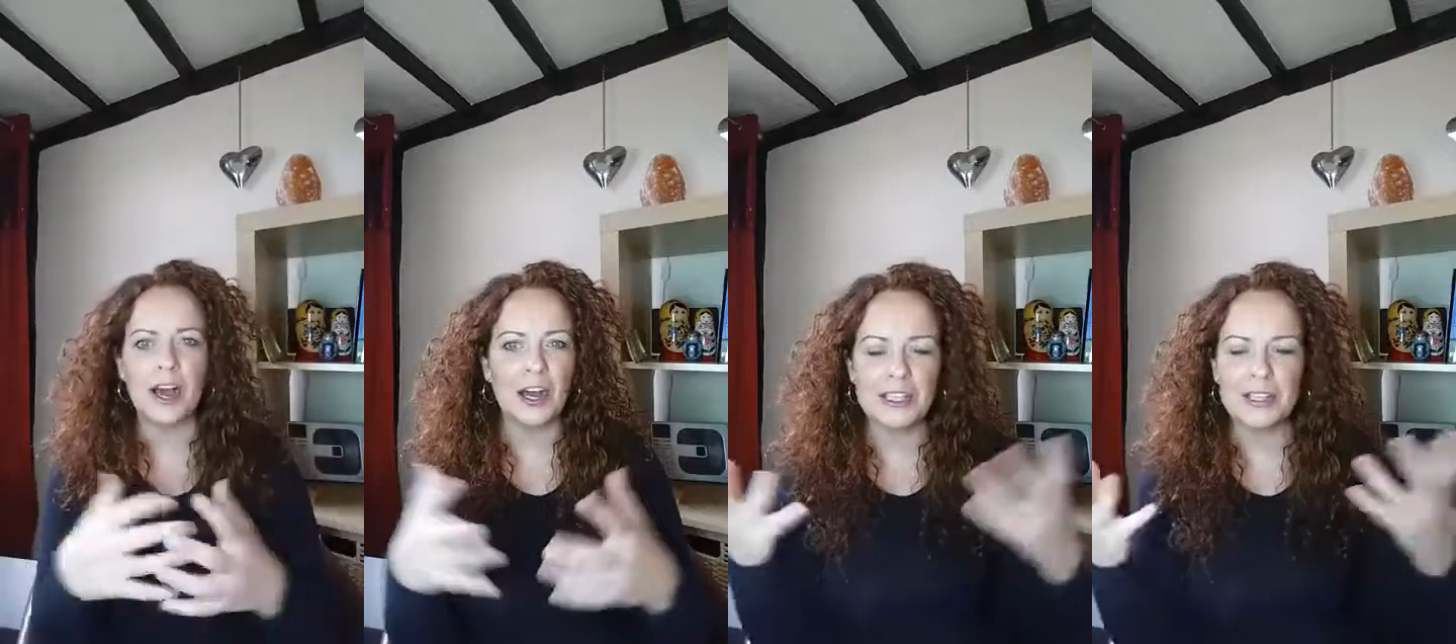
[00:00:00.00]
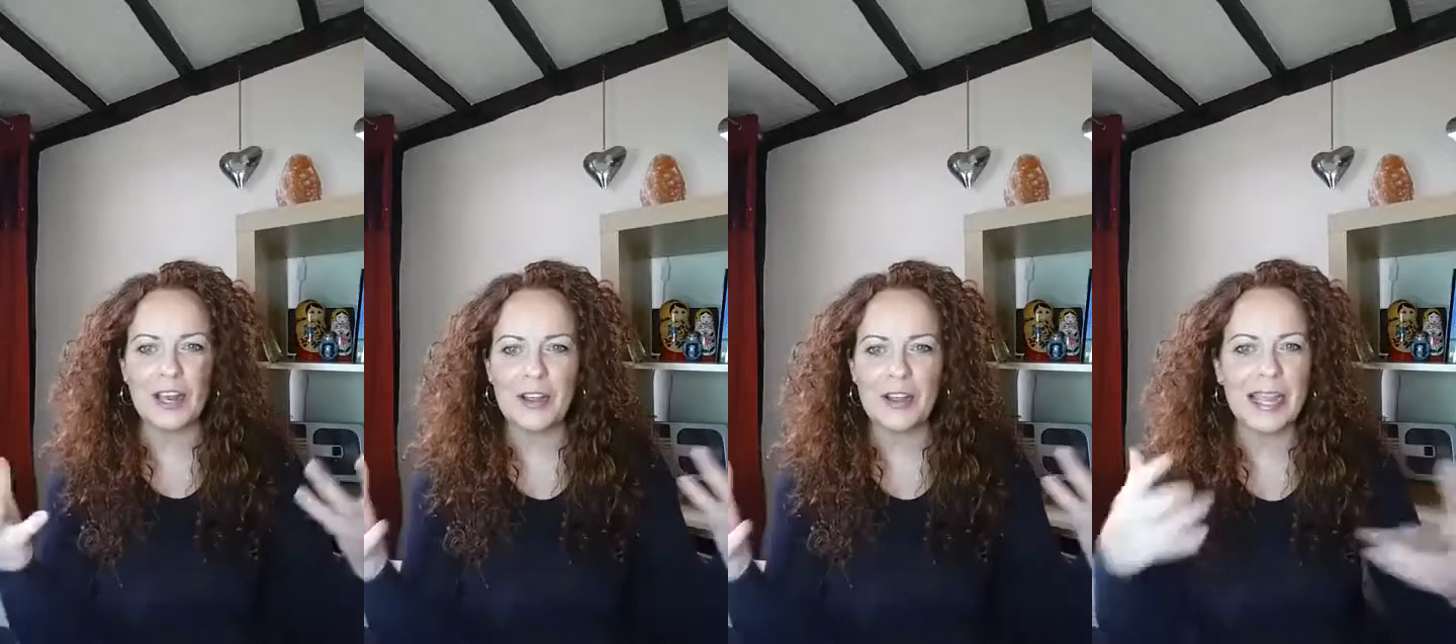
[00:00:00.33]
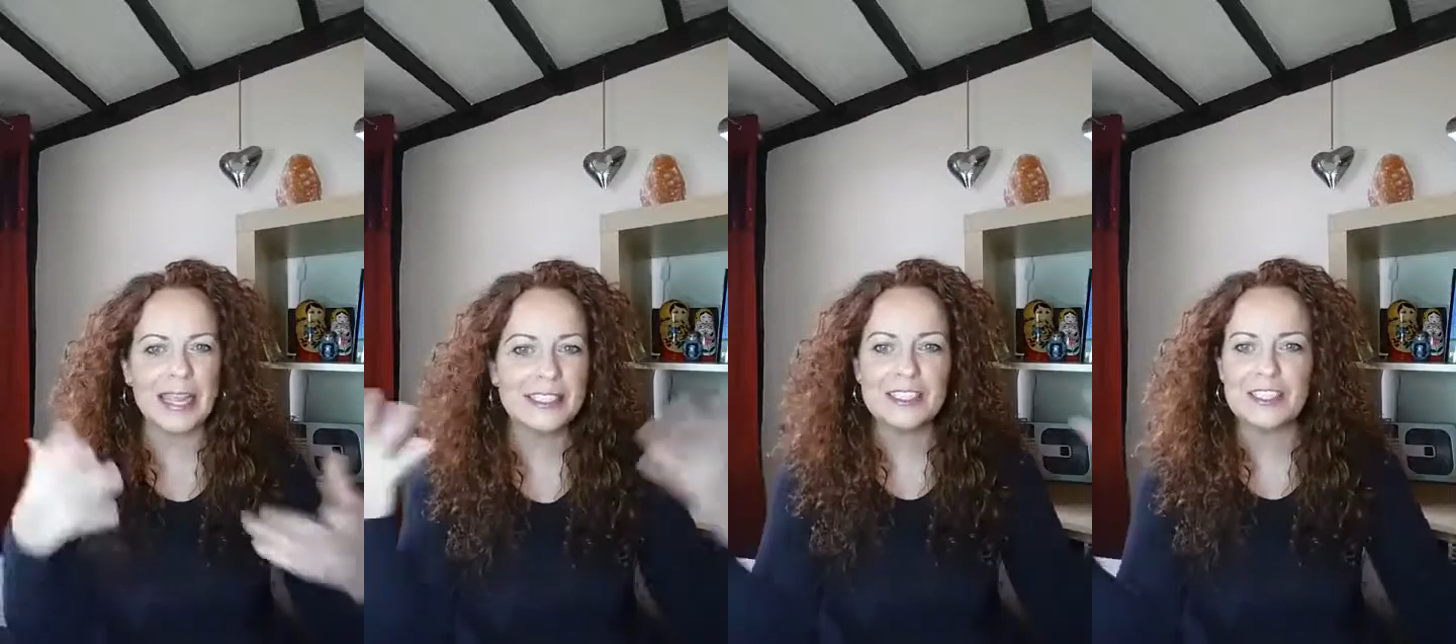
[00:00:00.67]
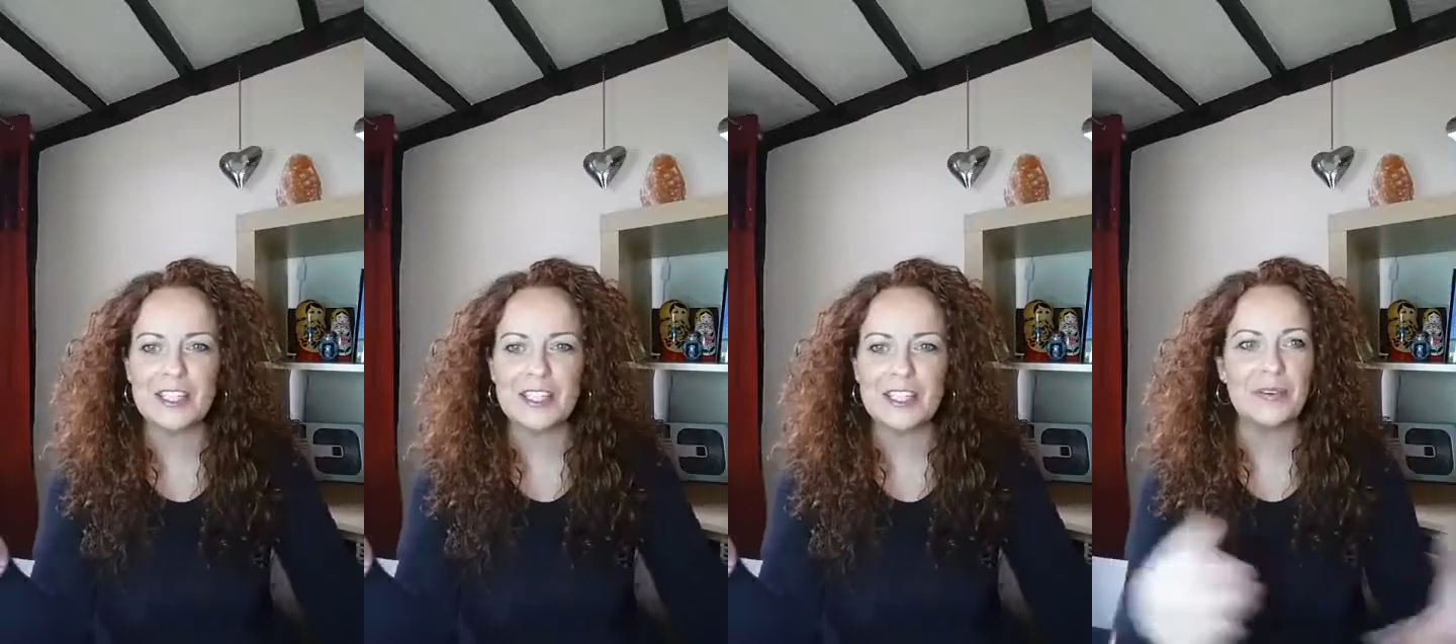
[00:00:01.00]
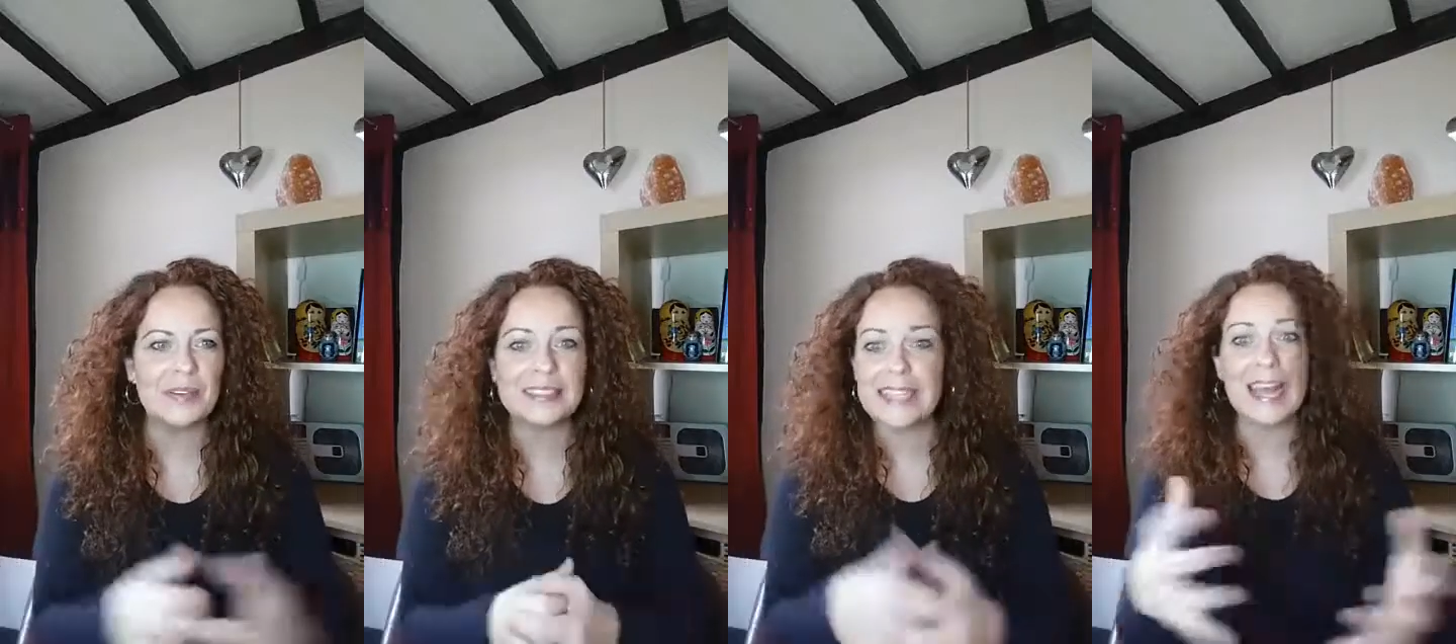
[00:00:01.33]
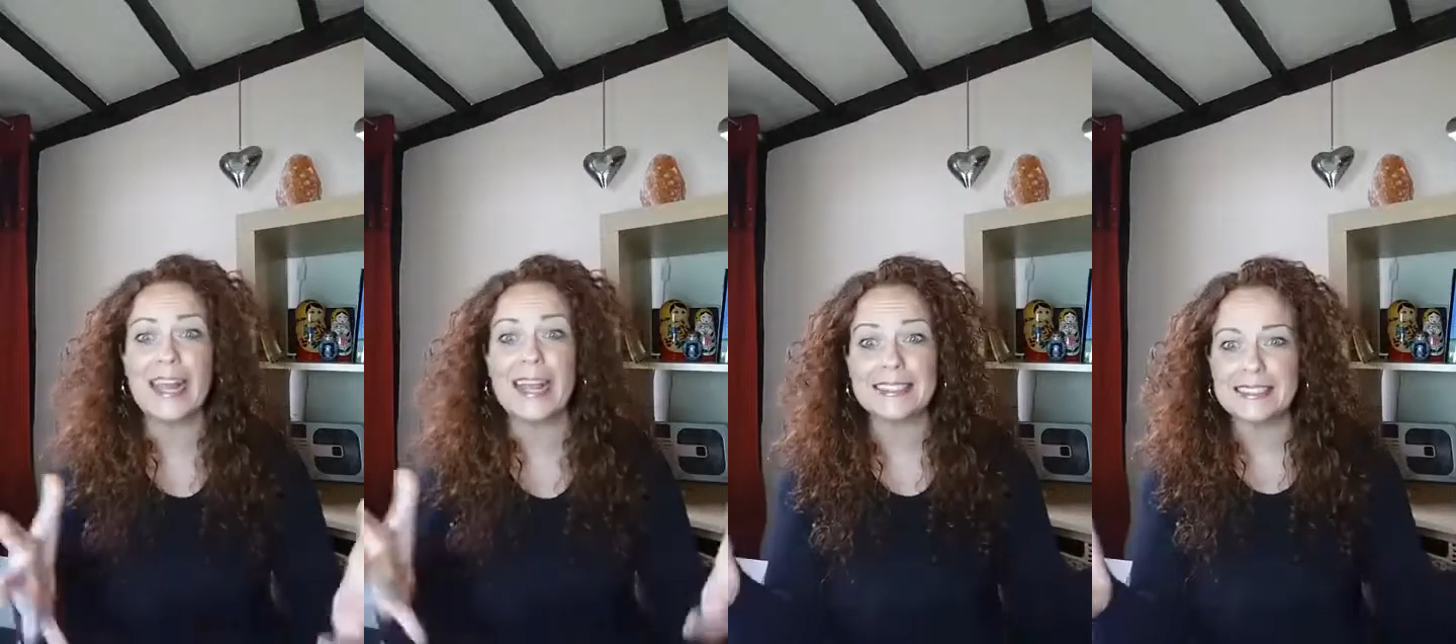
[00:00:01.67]
I don't know, into
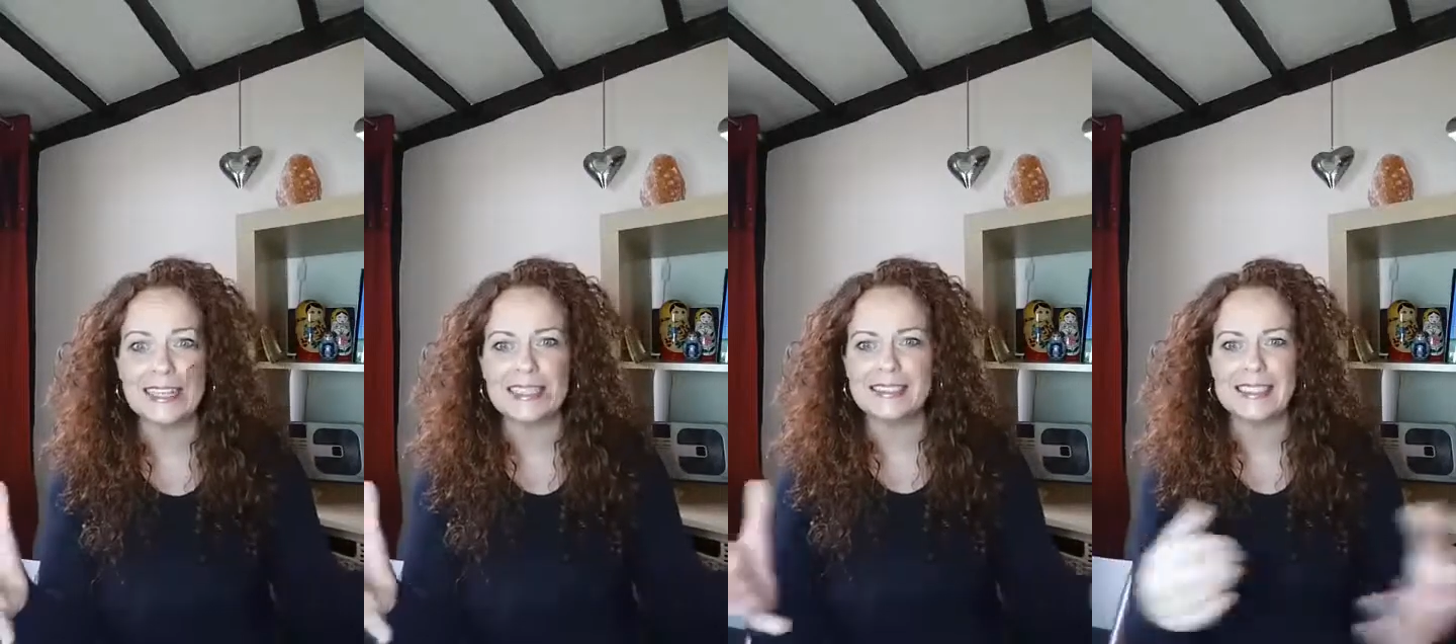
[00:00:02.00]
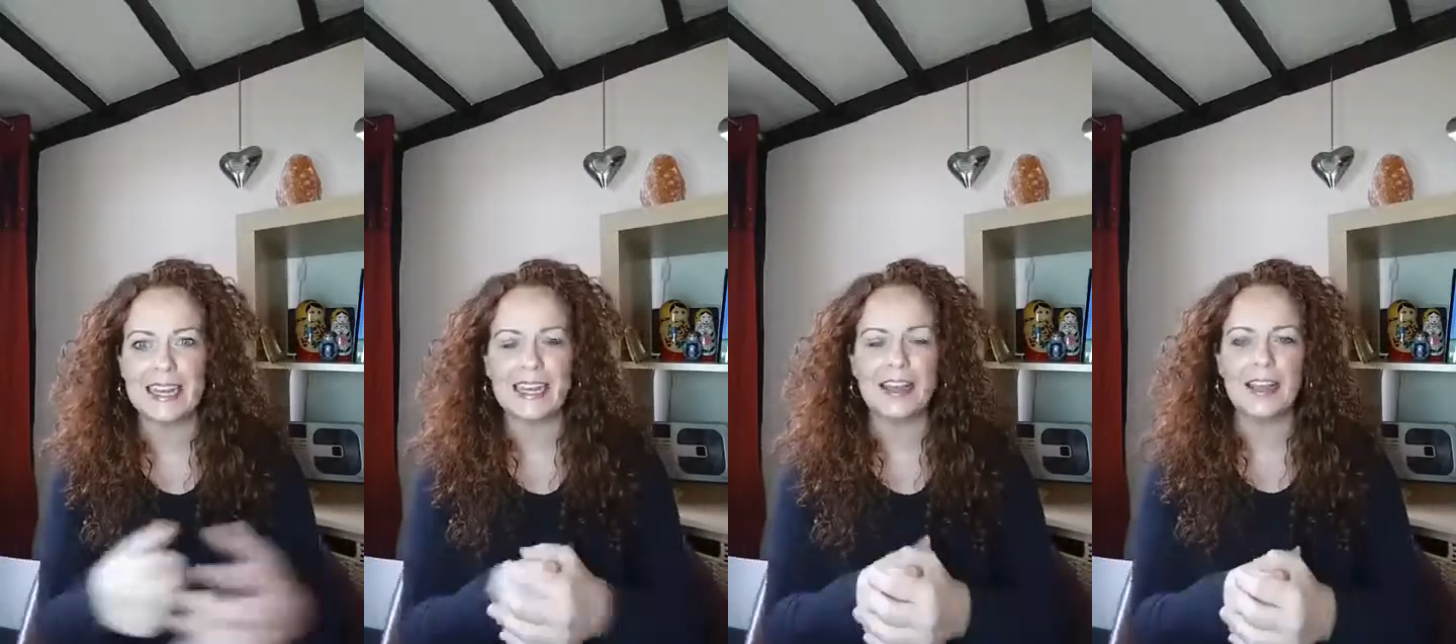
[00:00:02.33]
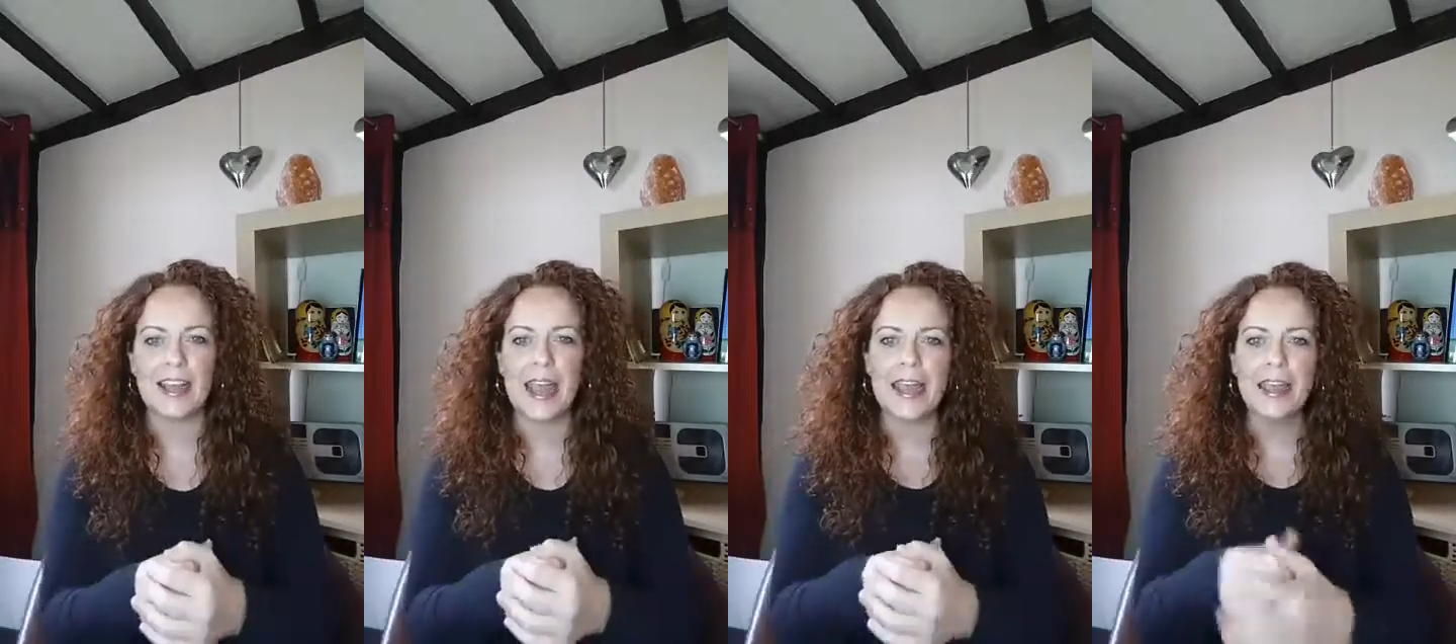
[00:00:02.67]
tennis, let's say, okay?